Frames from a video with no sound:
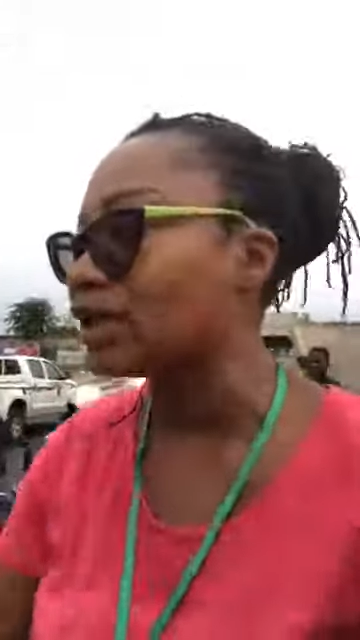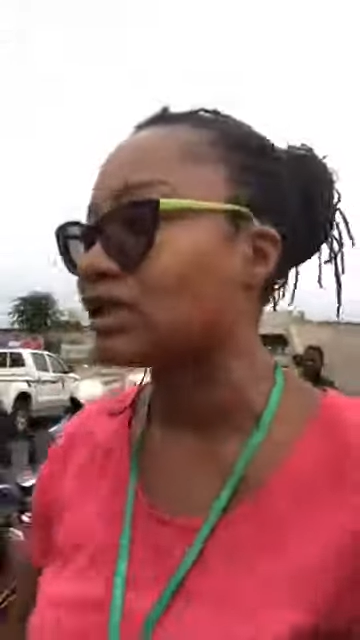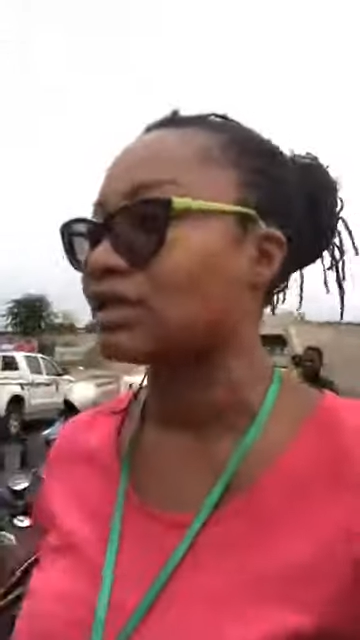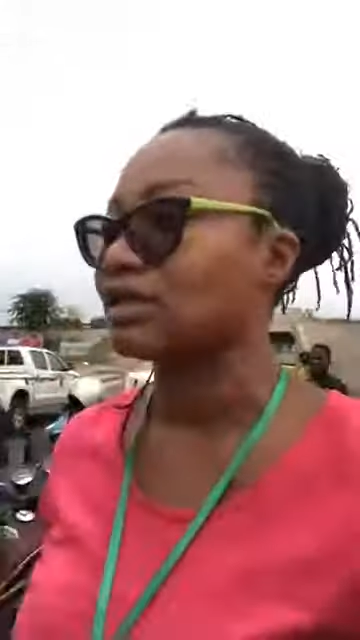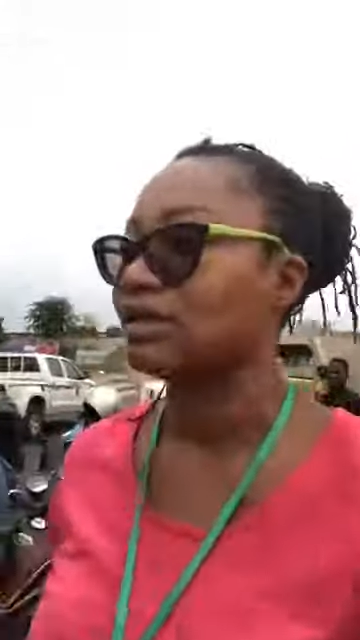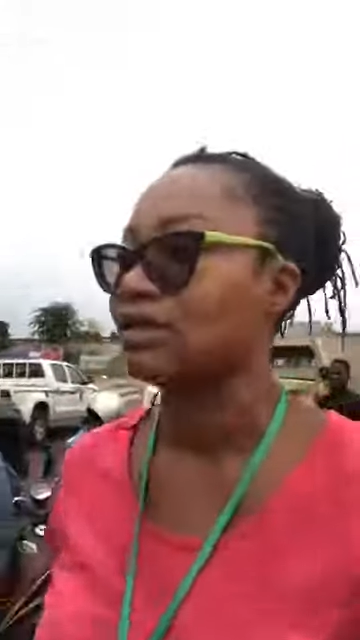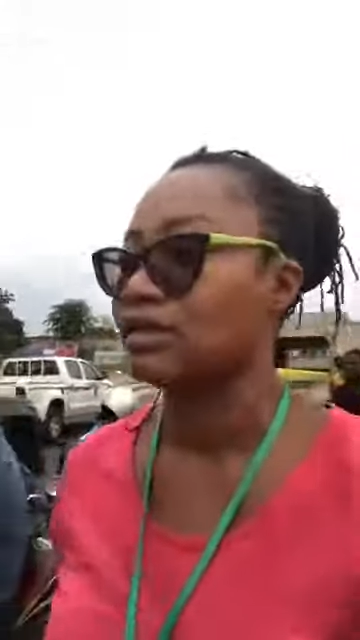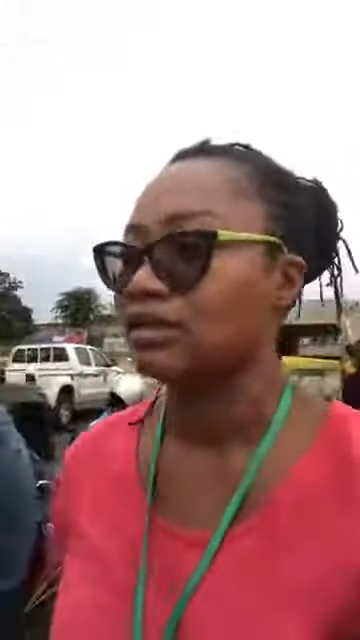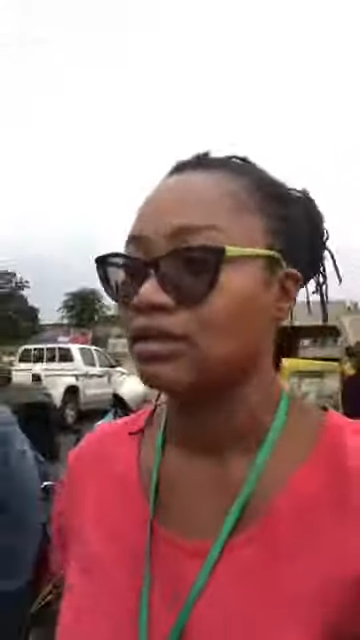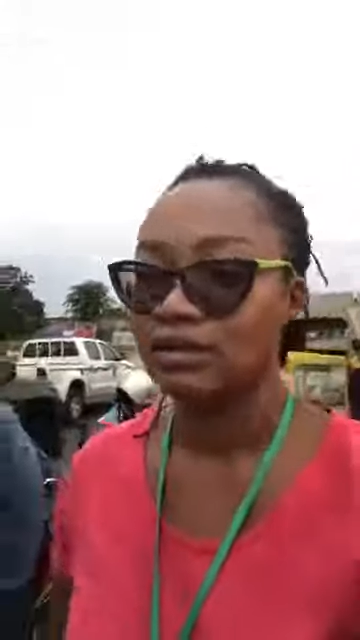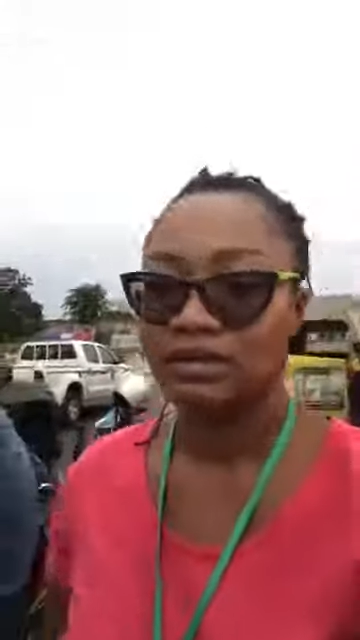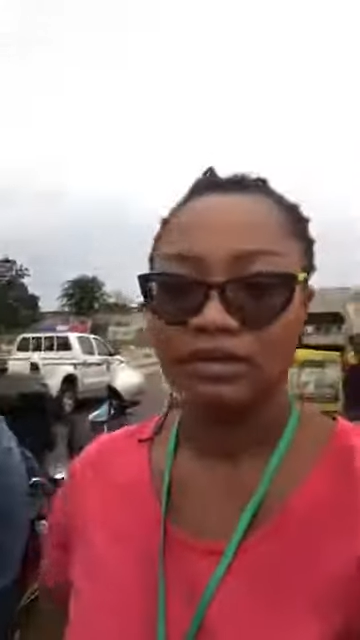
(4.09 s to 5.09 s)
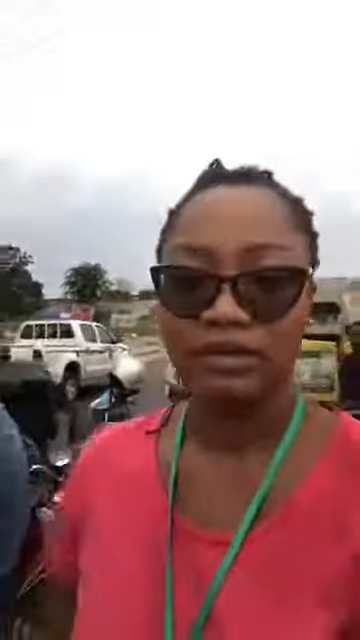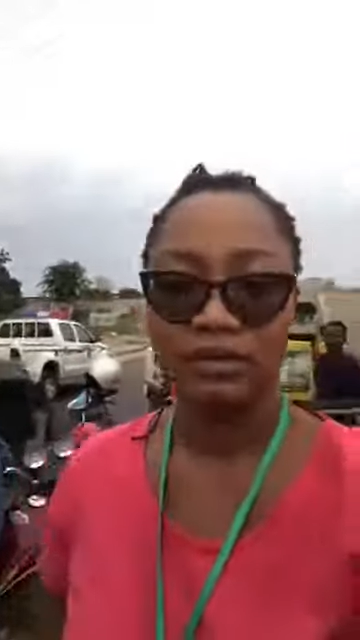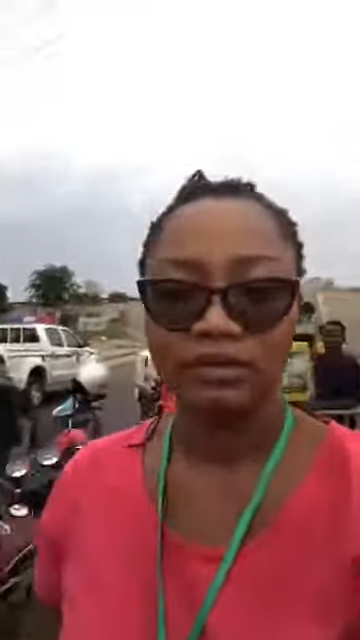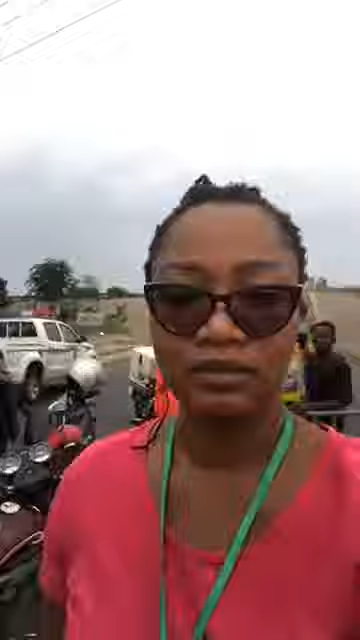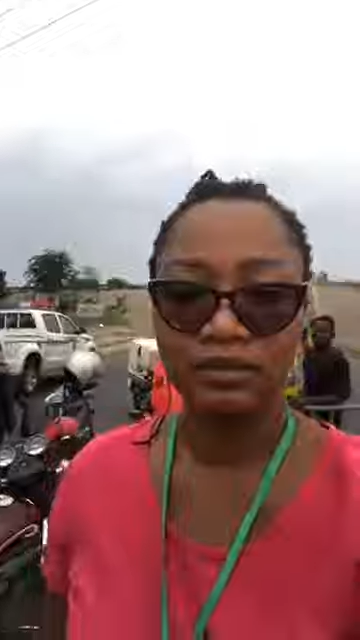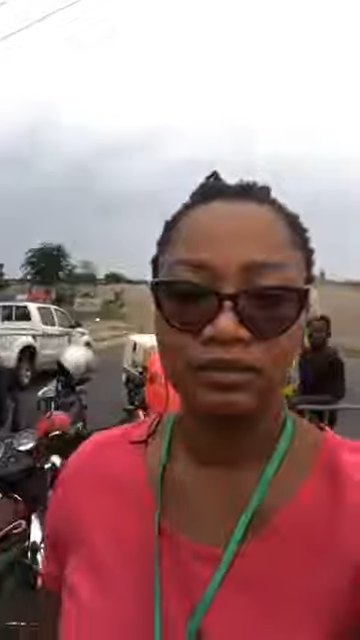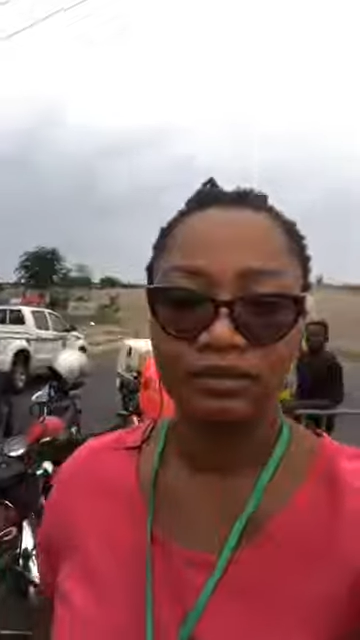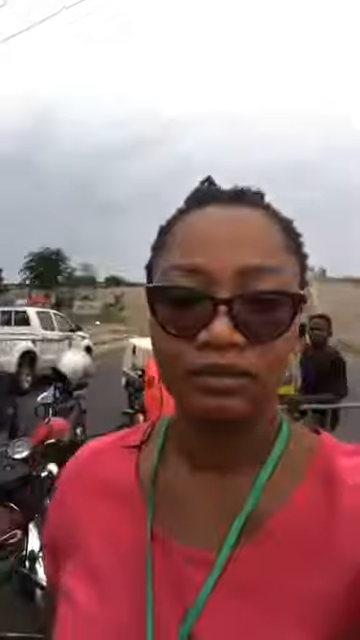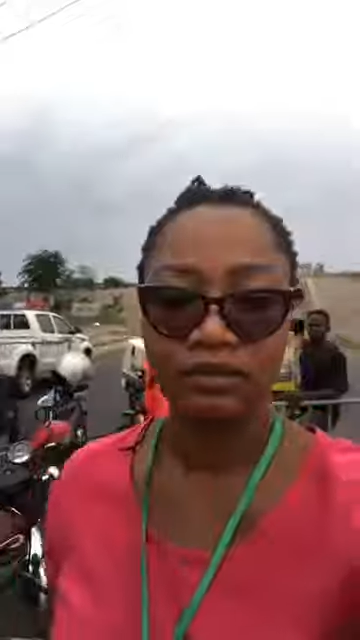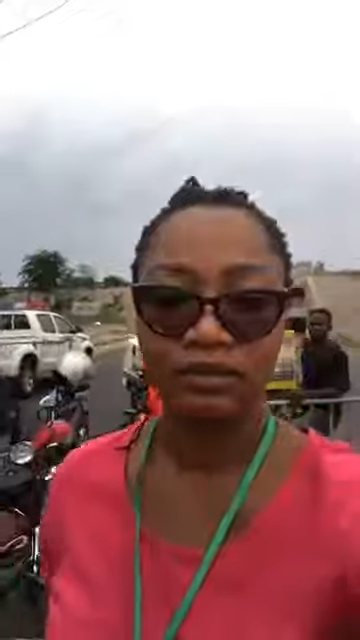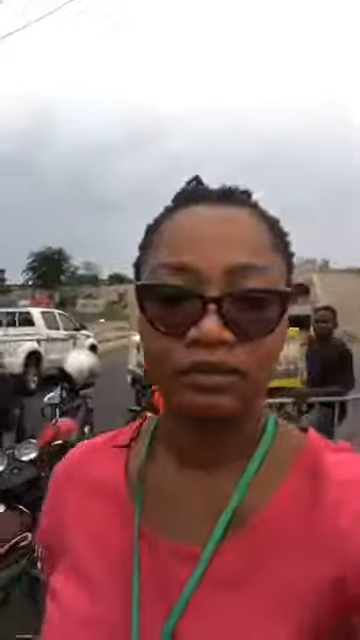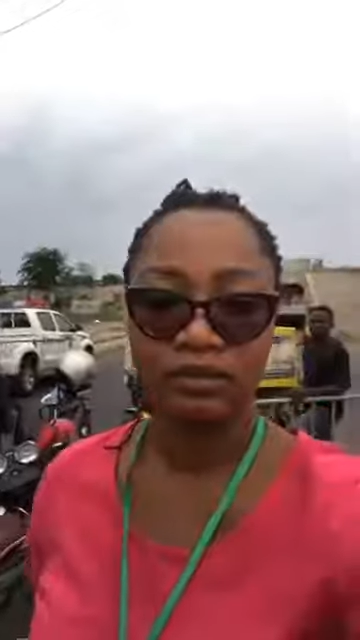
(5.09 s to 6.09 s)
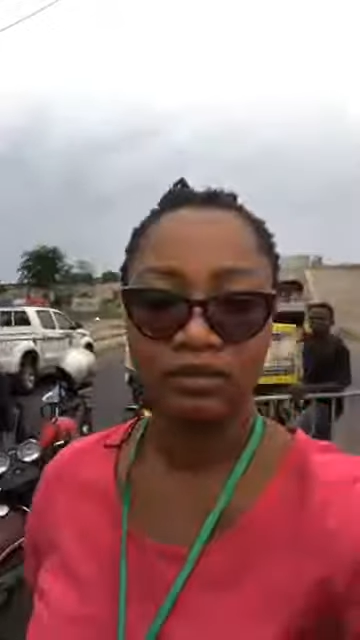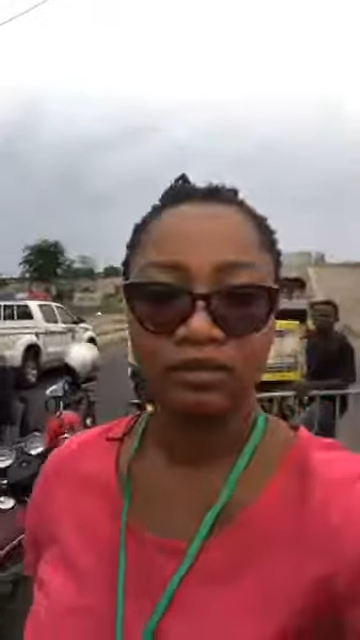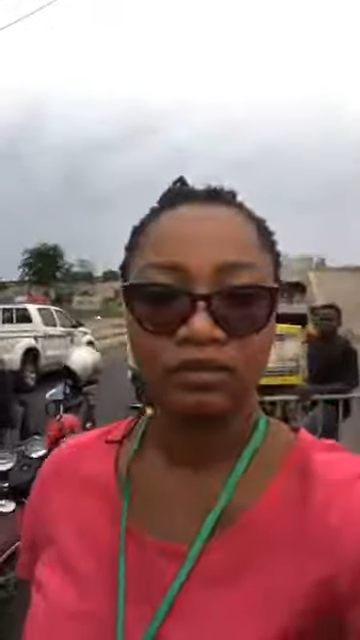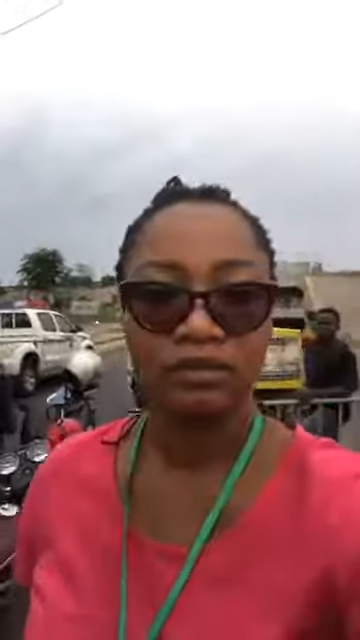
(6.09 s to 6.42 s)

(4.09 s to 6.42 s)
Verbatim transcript: Because I asked where we can get a permit, you said you don't know.